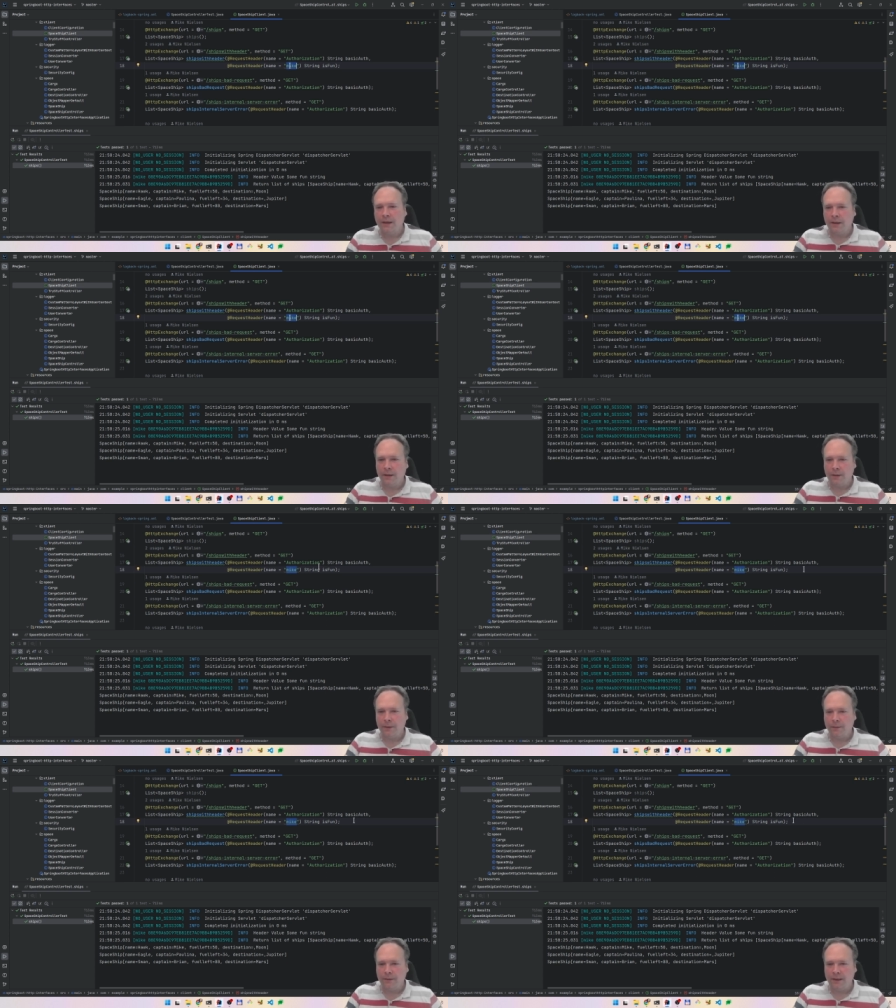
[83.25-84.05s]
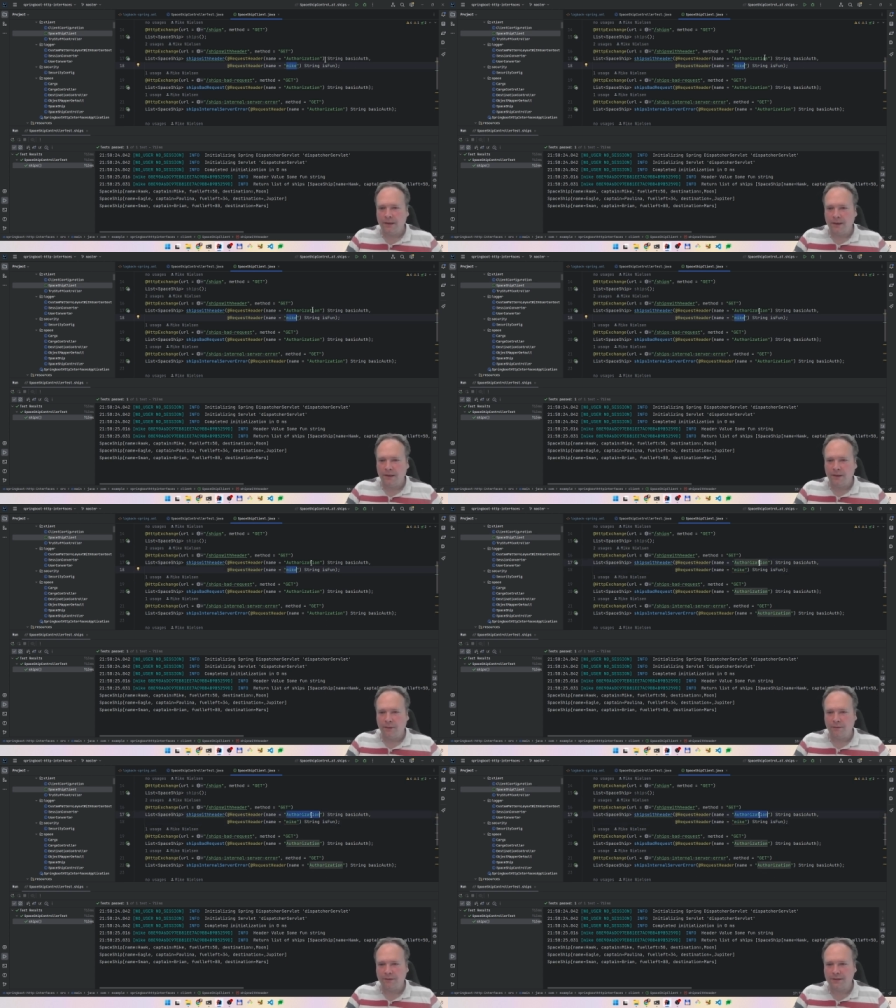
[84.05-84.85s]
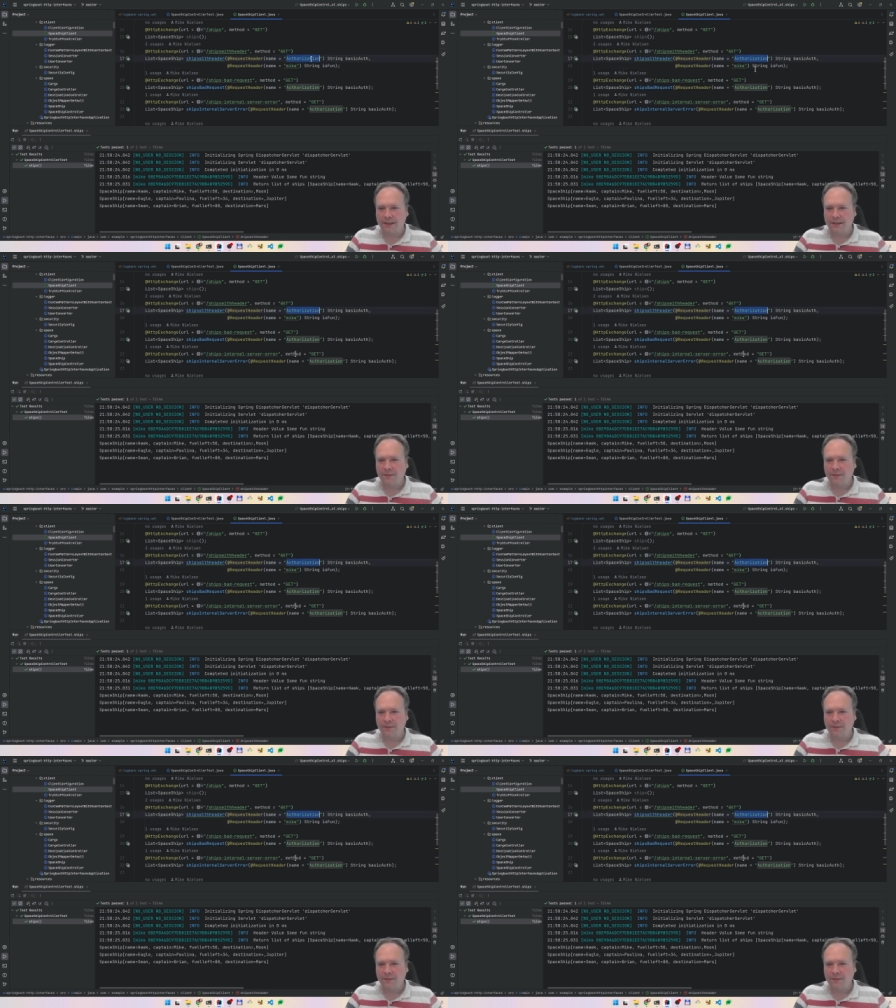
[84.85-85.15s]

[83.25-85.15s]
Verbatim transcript: um, in, in, in authorization